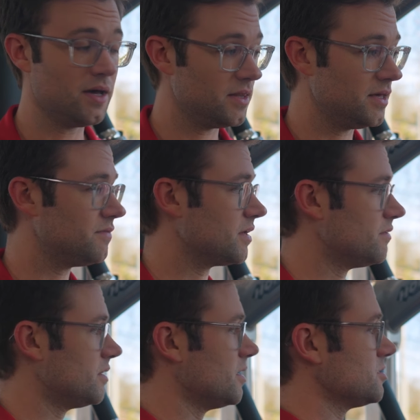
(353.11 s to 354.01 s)
They even give
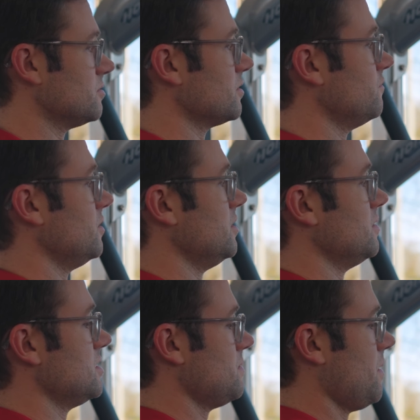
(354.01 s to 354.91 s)
you a nice little convenient
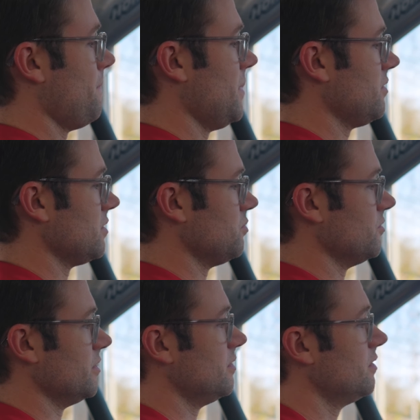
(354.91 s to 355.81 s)
mounting
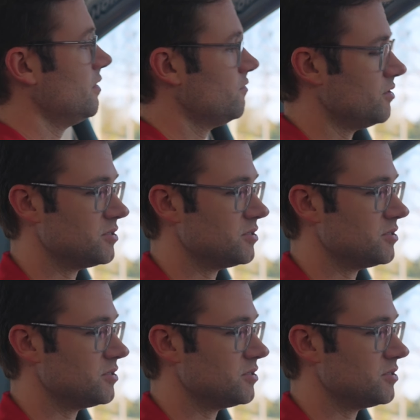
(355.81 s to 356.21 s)
point for your